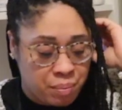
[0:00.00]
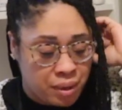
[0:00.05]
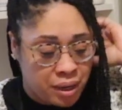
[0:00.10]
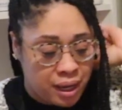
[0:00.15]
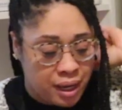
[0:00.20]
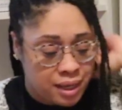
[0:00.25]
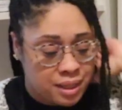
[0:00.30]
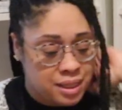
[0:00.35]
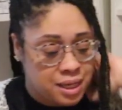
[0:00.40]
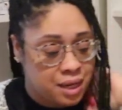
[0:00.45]

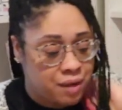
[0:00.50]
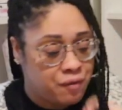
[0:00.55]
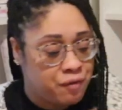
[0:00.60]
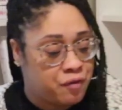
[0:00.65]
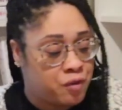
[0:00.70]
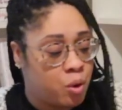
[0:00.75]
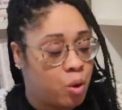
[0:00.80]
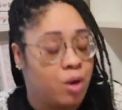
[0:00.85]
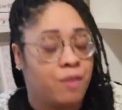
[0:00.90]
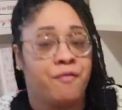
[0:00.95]
but
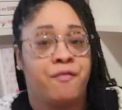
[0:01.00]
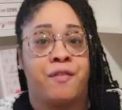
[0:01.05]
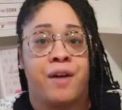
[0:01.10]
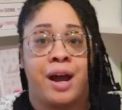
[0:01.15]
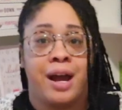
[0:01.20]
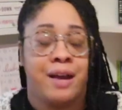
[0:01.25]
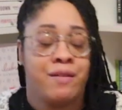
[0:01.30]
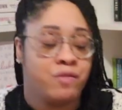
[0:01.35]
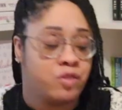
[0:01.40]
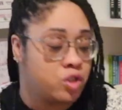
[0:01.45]
for
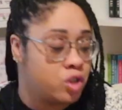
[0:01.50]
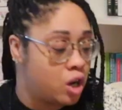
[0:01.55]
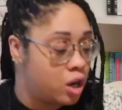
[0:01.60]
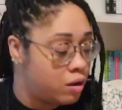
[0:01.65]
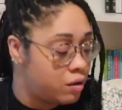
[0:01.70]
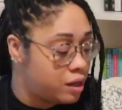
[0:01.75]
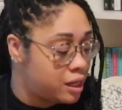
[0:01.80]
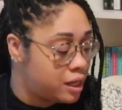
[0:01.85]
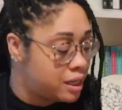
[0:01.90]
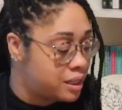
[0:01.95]

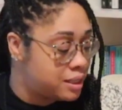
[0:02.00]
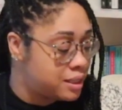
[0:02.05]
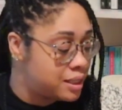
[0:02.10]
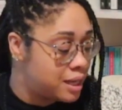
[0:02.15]
5-star reads,